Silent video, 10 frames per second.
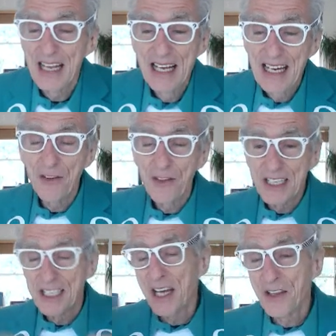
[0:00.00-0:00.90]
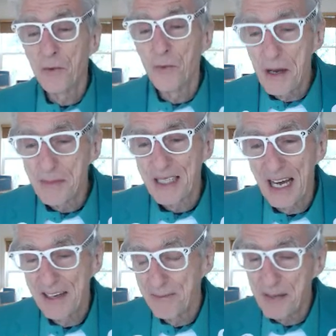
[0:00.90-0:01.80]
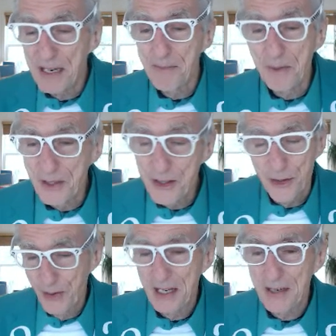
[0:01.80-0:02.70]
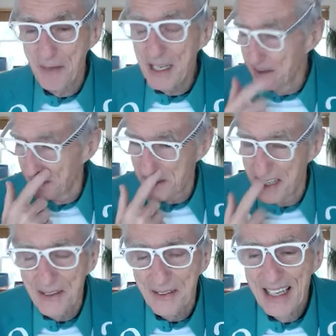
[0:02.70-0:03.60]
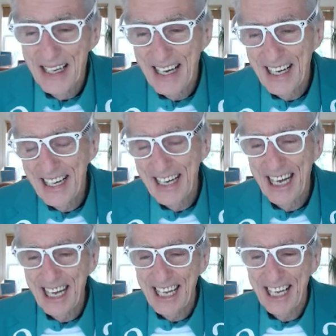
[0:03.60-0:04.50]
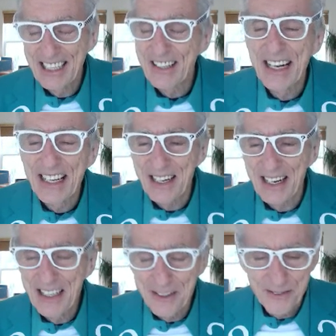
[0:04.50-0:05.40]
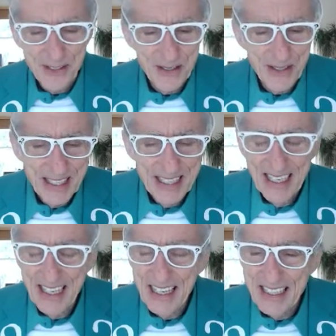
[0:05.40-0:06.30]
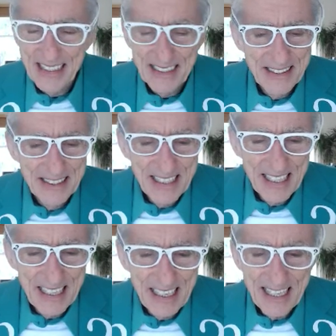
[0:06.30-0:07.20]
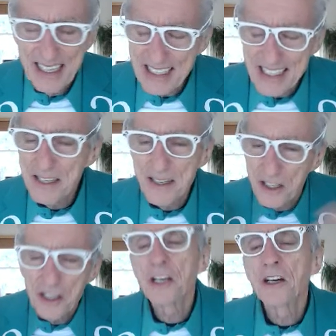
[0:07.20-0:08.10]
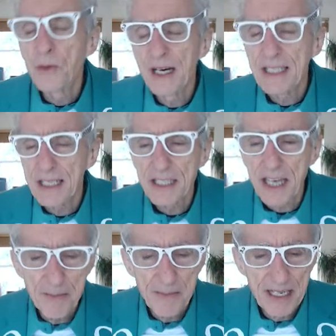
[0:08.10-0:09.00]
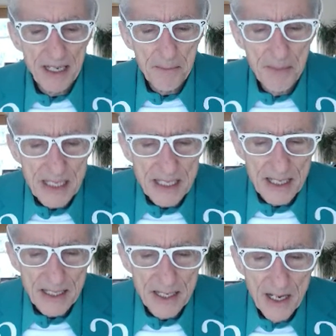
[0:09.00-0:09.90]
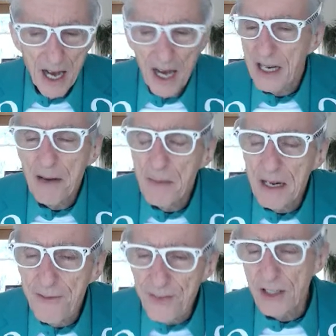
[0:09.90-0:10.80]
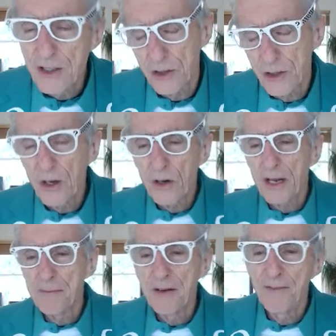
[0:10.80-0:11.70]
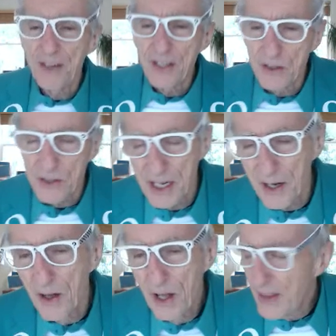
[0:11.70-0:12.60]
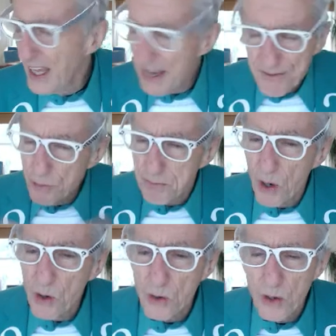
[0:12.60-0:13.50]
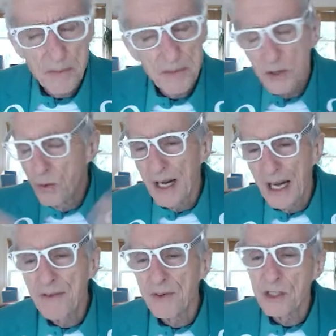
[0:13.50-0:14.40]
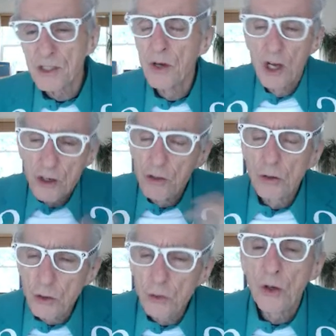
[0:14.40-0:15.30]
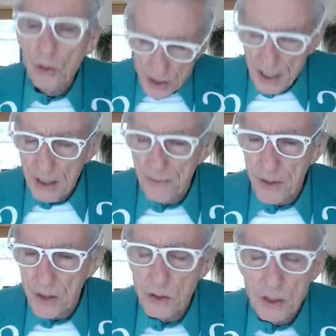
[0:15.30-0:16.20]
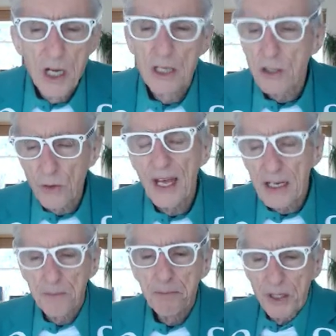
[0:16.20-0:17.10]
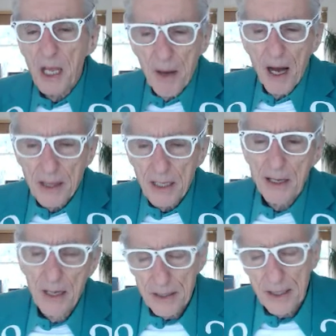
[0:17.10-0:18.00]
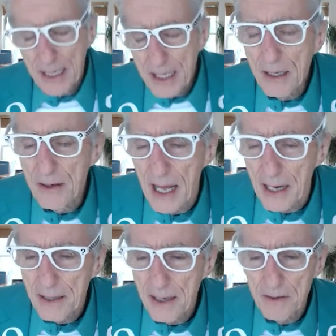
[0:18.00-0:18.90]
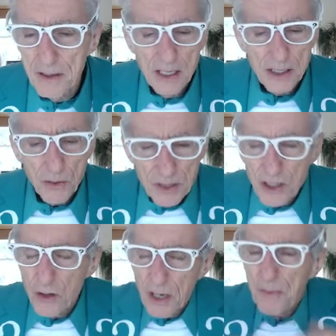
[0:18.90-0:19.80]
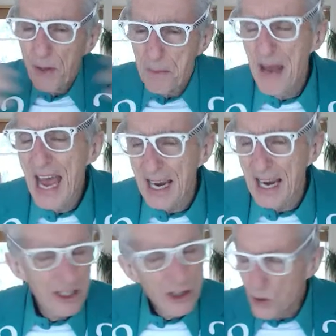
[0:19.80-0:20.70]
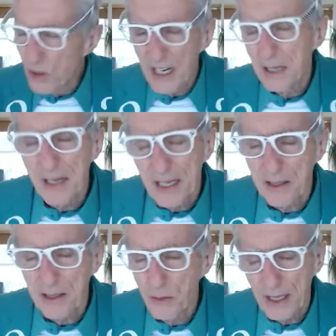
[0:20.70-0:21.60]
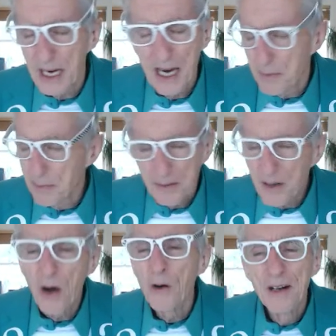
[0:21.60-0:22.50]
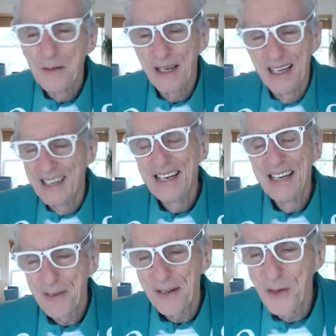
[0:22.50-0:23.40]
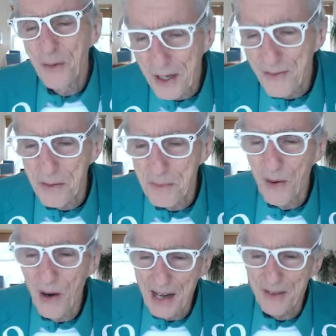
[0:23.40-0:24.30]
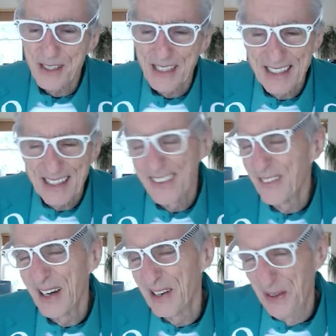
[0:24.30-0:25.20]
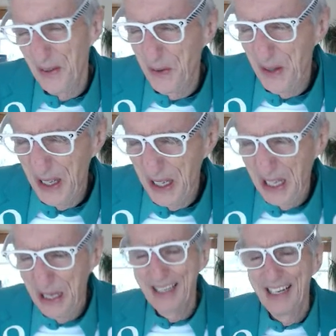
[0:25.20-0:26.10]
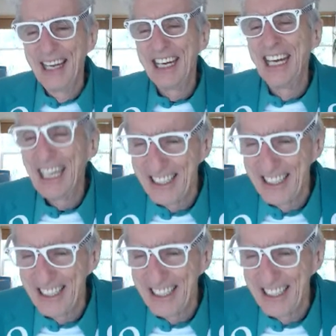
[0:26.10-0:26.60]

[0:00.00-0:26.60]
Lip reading: Now this is on their website of people enjoying meals, you know, and they're getting interviewed, and it just creates excitement in a business. Government officials, you go to government officials and they have new programs, new whatever, so you'll do those interviews so they could put them on the internet, you know. So you come with a package. Sure, anybody could do it with a camera, but no. But if you work for a bureaucracy, you don't want to do it.